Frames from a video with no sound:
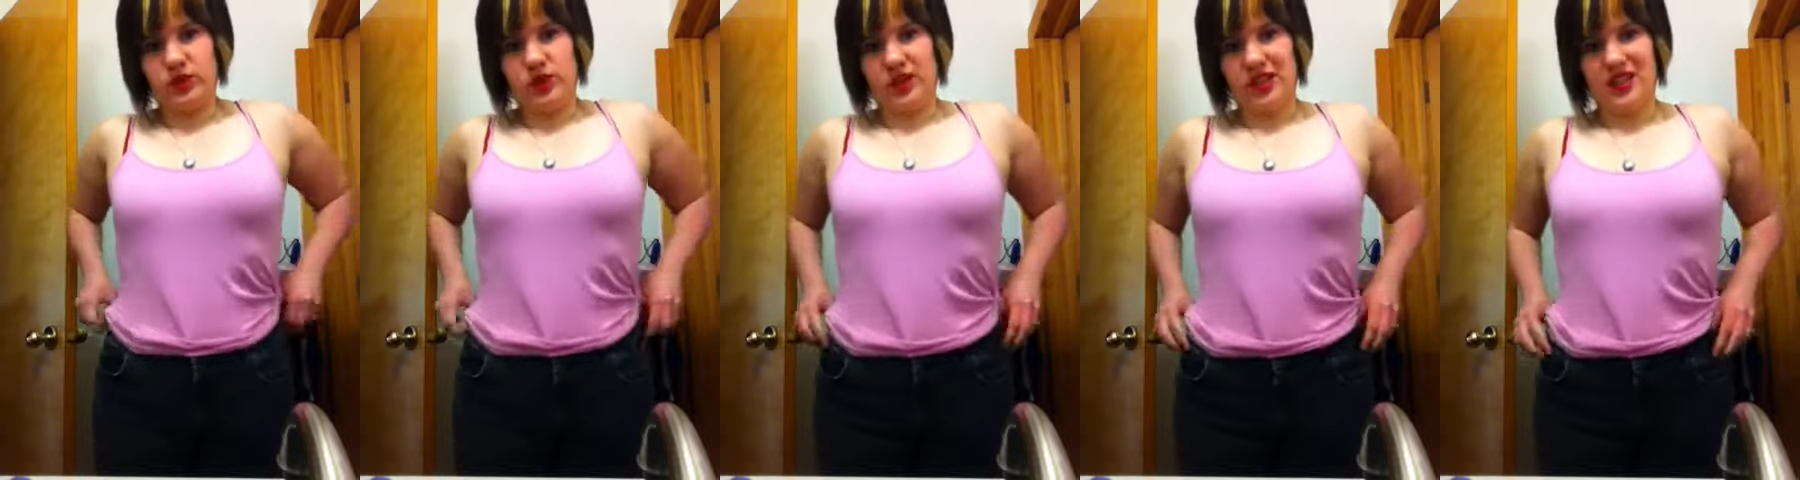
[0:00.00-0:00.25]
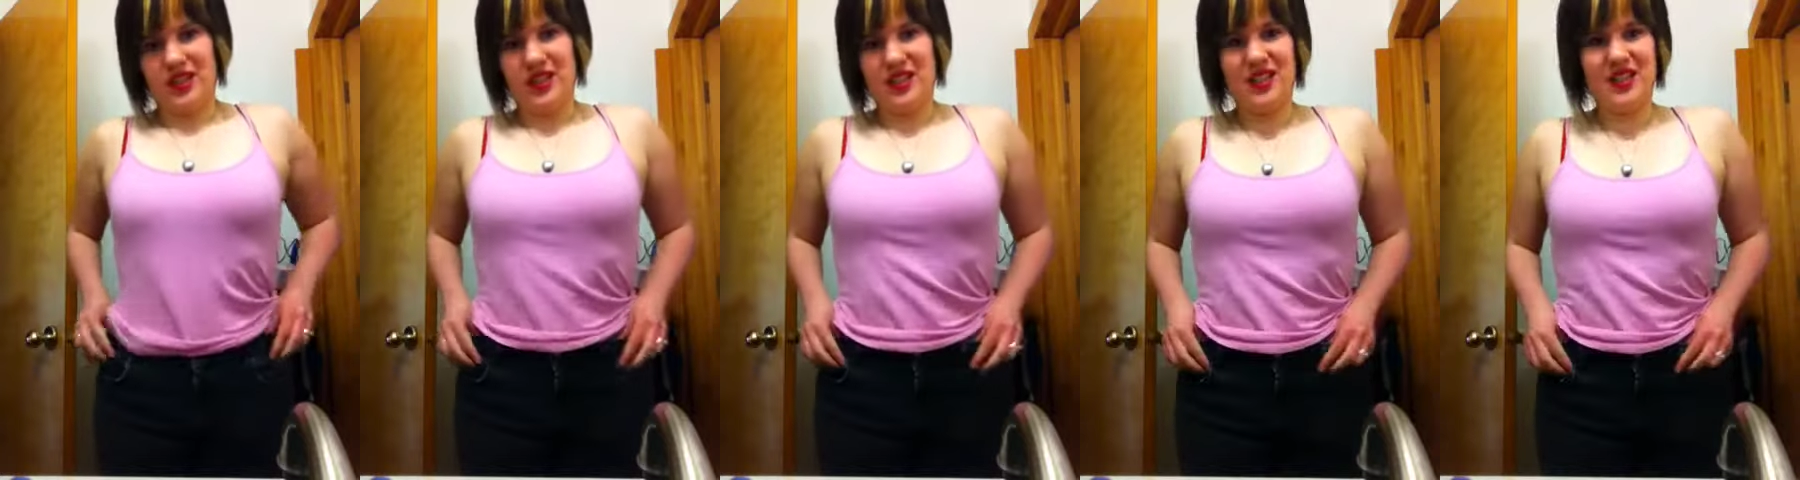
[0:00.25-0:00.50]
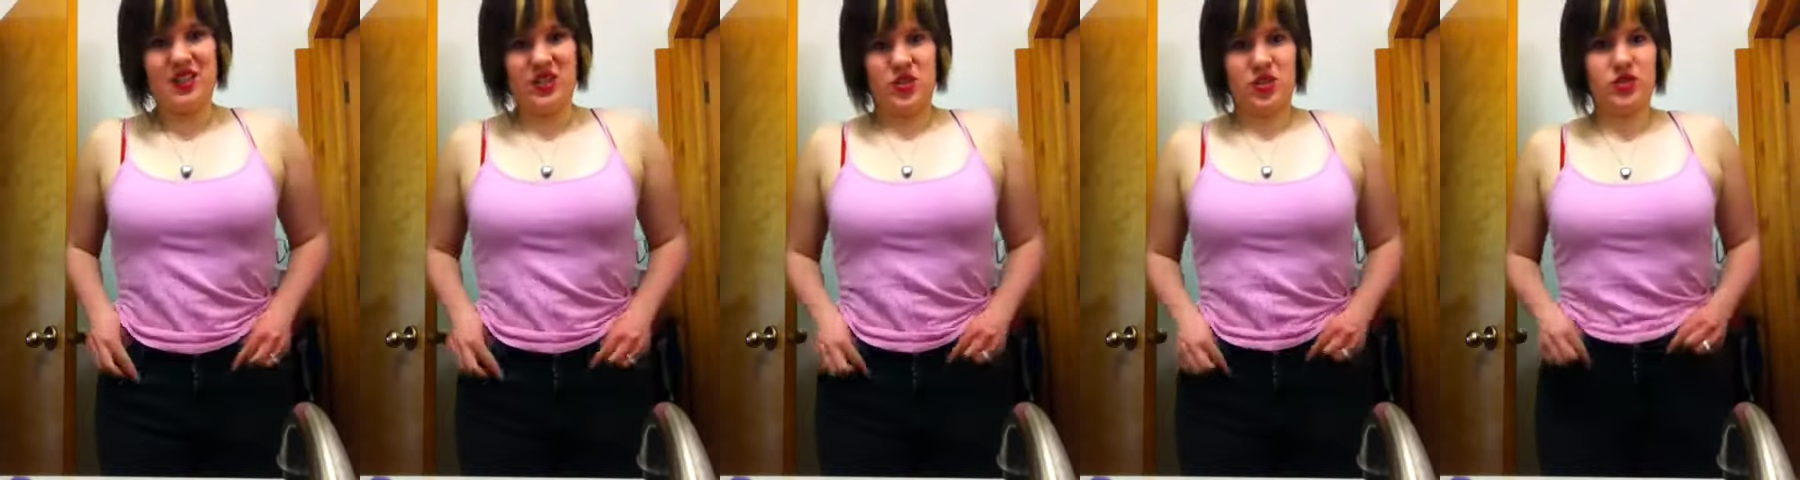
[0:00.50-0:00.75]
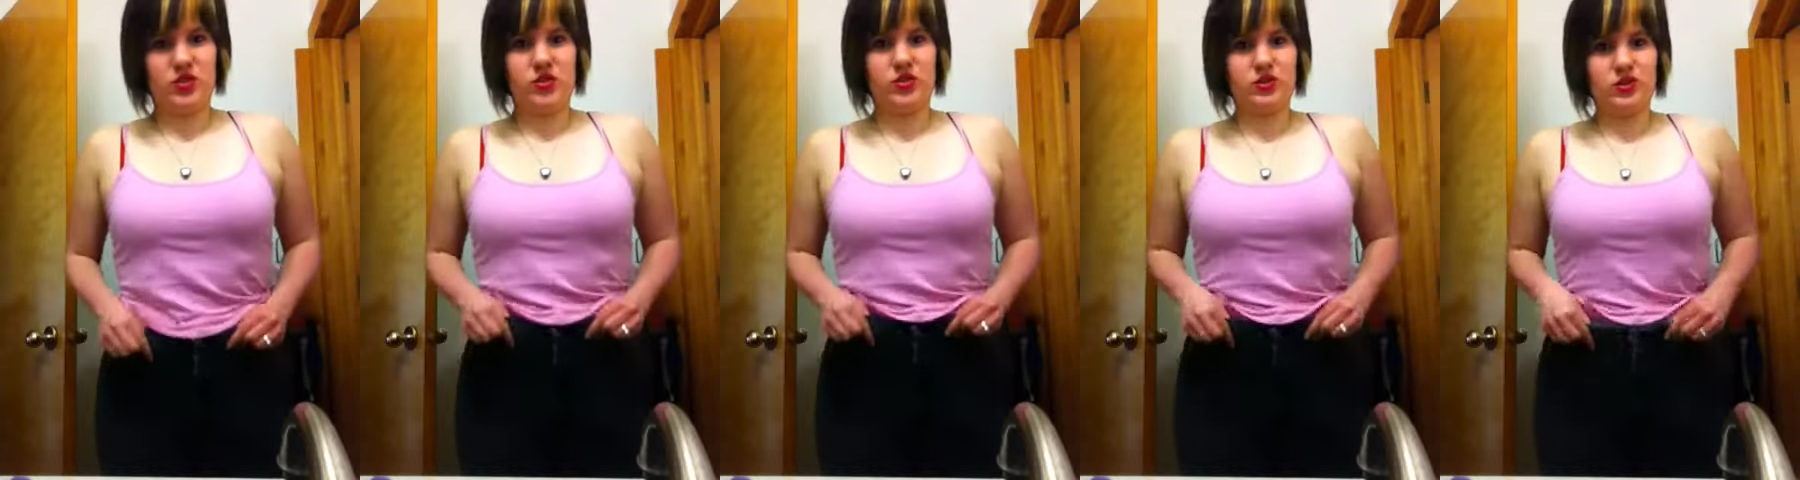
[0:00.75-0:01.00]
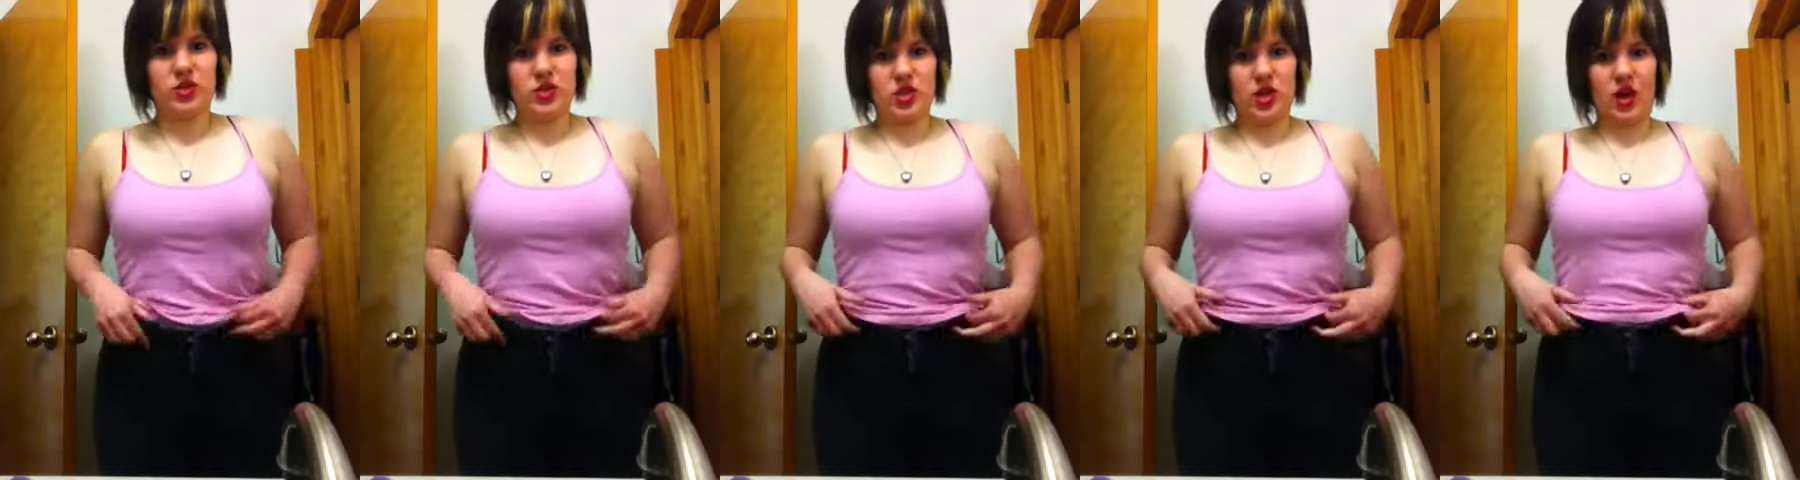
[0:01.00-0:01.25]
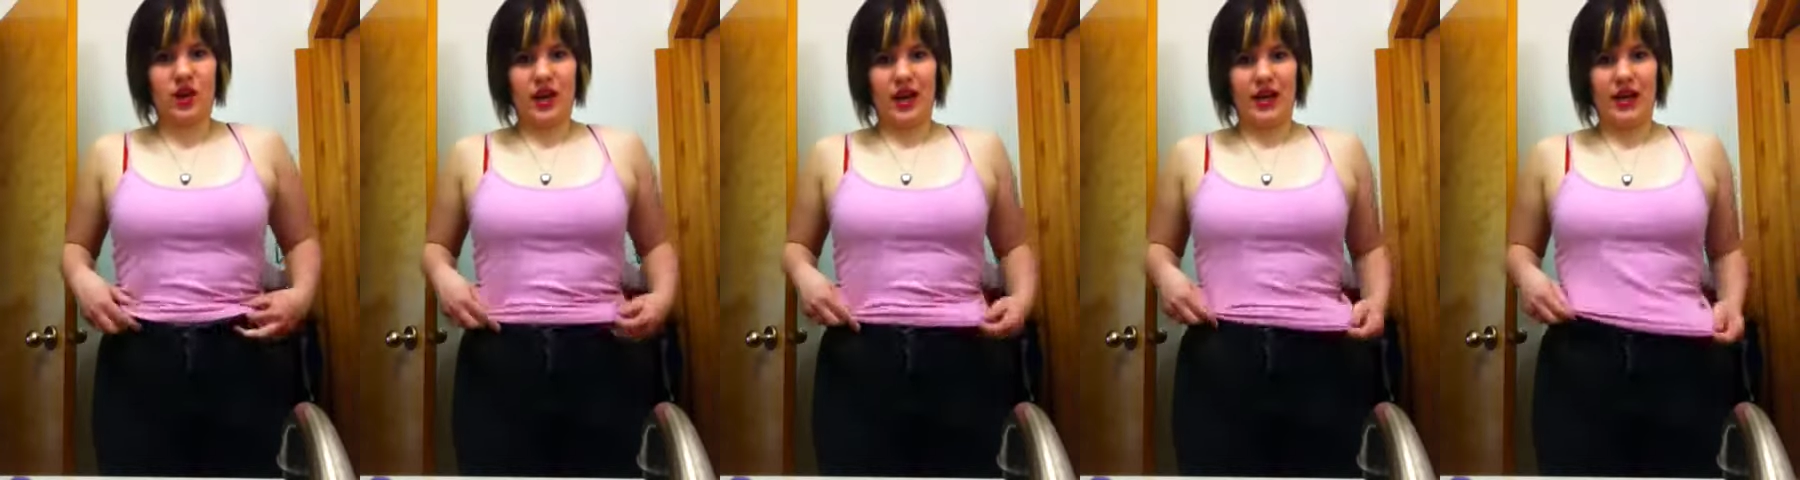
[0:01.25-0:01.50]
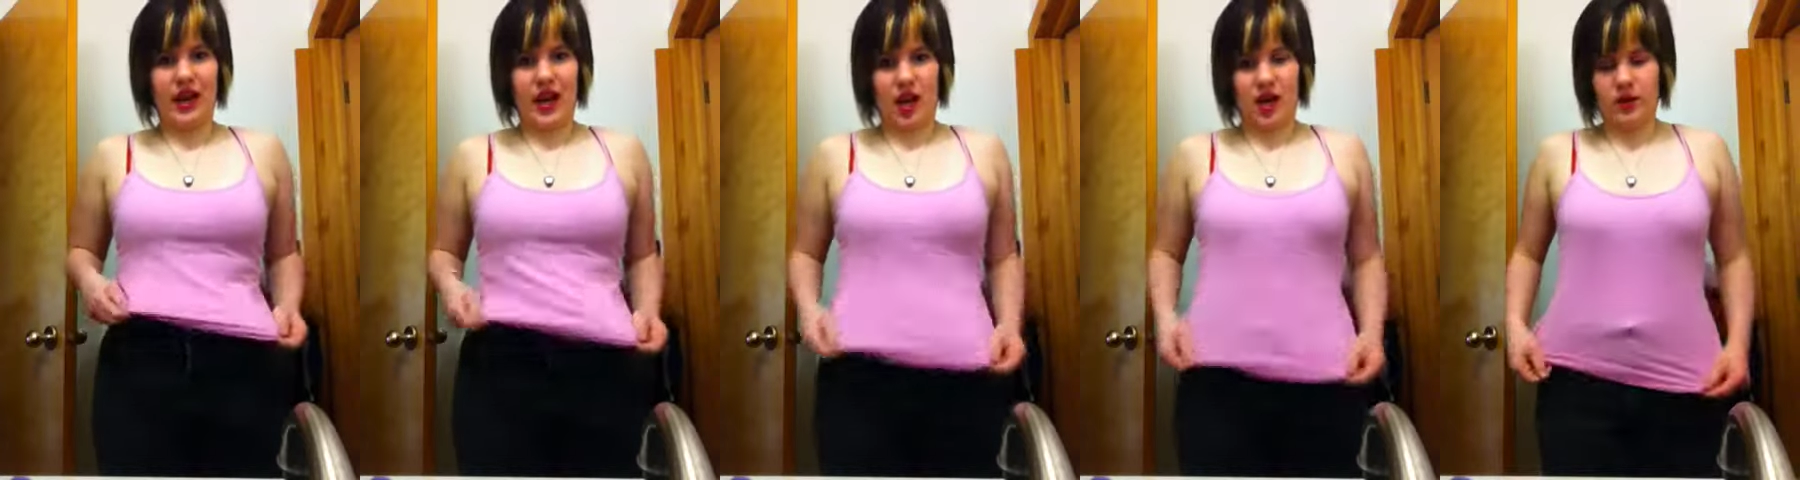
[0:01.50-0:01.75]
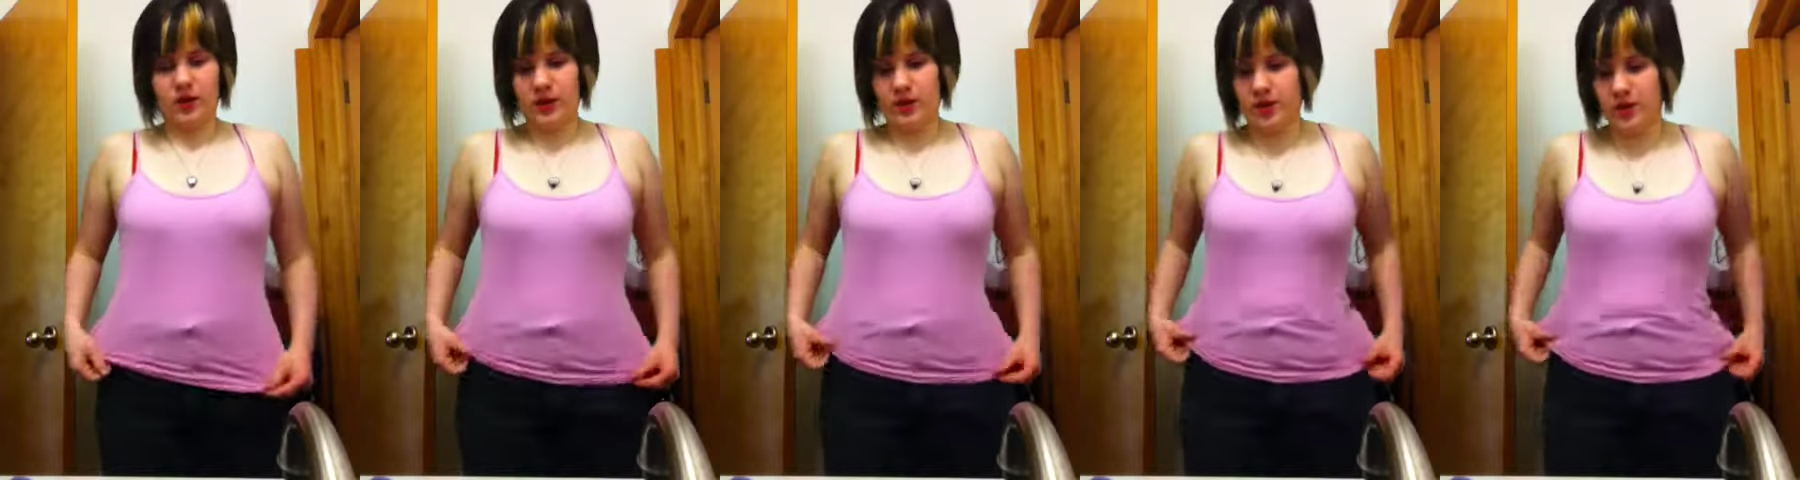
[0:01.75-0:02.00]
really straw-like hair.